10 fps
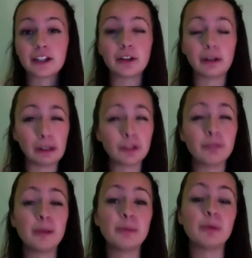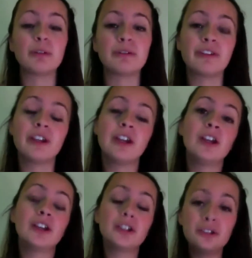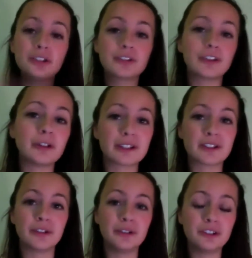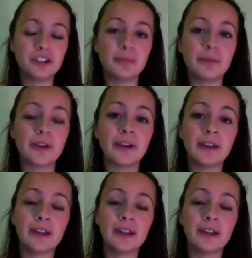a lot of people with huge followings on YouTube that